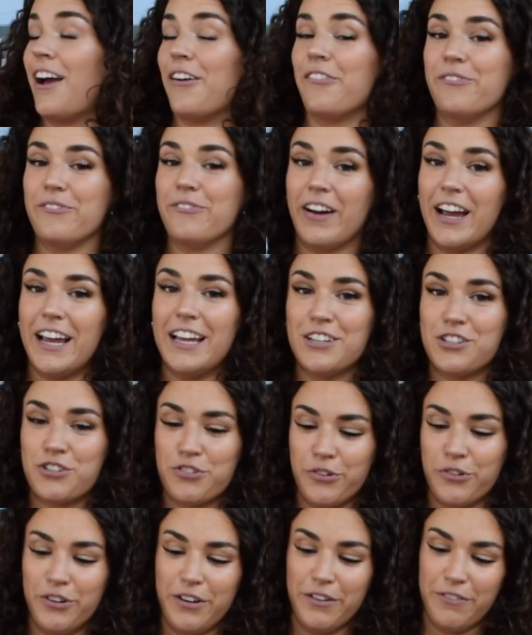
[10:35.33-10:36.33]
My
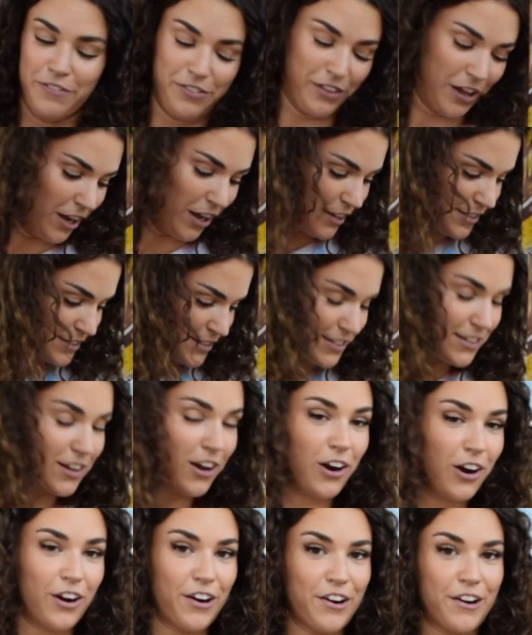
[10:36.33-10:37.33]
intrusive thoughts
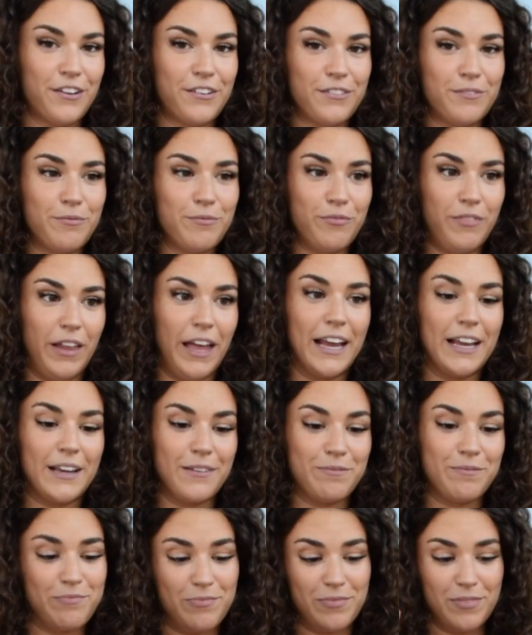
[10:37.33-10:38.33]
are like
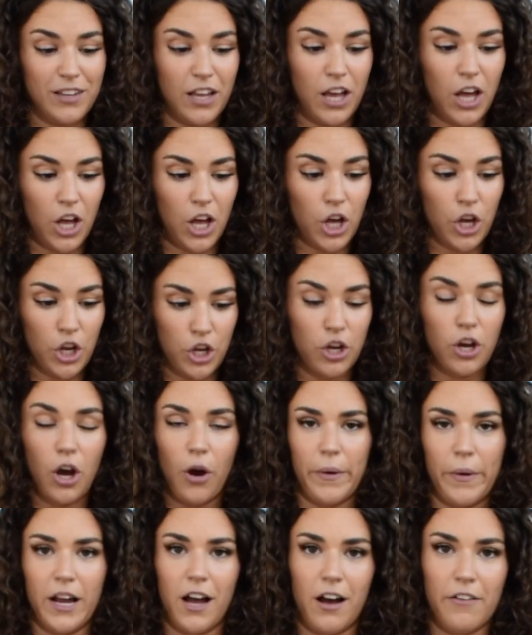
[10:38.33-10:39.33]

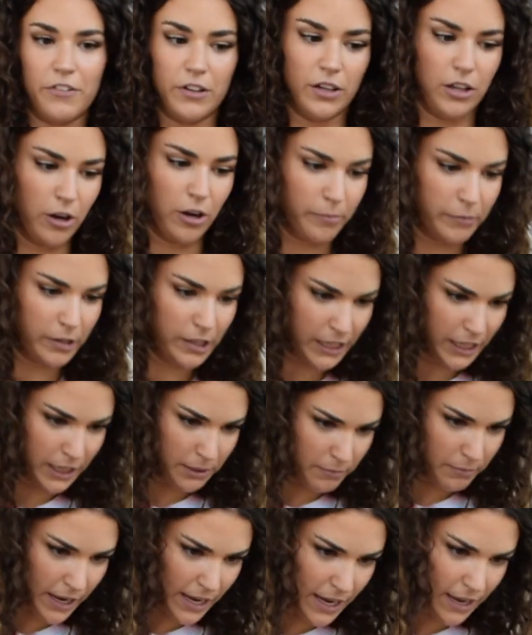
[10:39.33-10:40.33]
going off alarmingly
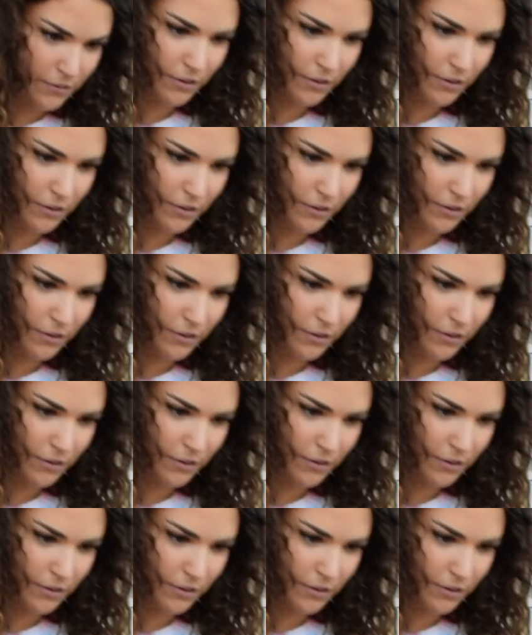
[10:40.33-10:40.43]
in my head